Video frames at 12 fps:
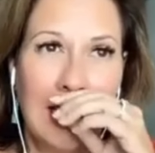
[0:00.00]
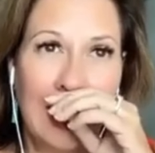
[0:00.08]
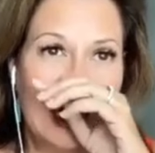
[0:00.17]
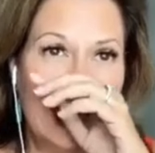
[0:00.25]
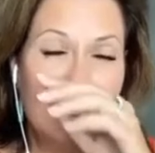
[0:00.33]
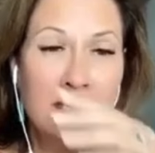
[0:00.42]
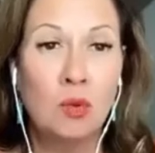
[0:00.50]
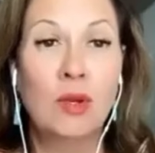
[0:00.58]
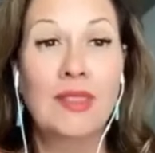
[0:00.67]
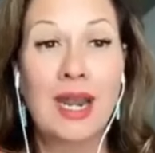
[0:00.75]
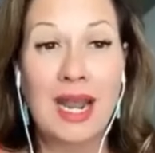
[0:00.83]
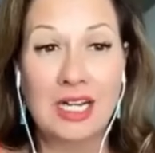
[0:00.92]
And he's the
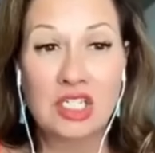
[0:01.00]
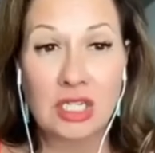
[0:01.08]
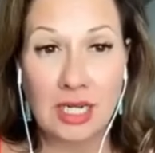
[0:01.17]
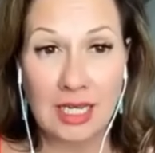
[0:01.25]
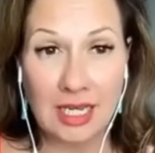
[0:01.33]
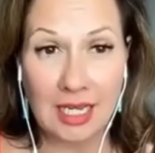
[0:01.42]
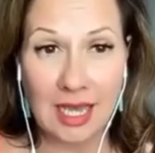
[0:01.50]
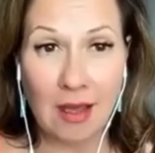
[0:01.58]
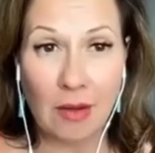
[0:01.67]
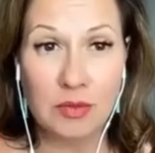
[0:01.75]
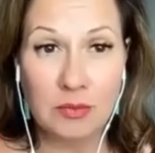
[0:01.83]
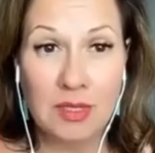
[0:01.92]
one that actually
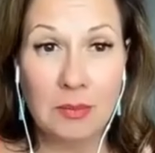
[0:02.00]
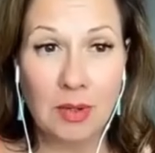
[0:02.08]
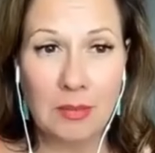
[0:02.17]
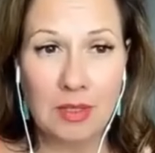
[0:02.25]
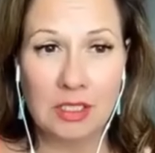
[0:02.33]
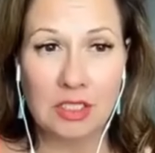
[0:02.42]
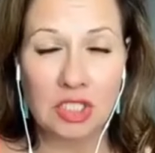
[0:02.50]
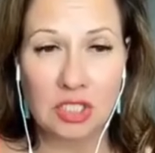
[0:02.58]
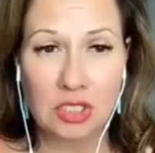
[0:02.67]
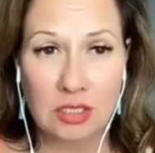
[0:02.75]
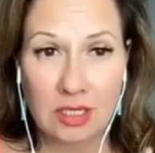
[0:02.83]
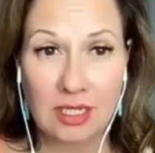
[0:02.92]
helped me
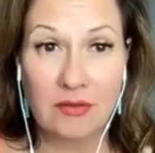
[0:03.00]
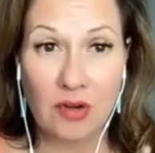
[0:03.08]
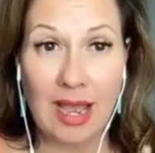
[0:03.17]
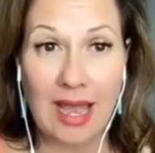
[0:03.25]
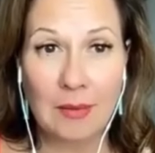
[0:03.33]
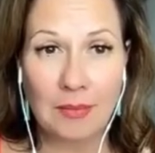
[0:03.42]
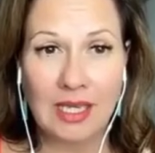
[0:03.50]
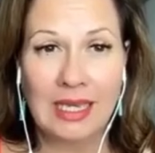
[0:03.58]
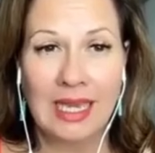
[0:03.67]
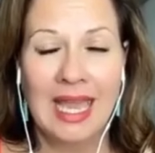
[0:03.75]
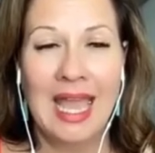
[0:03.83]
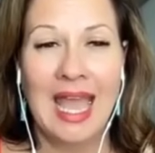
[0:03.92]
publish Live Your Happy.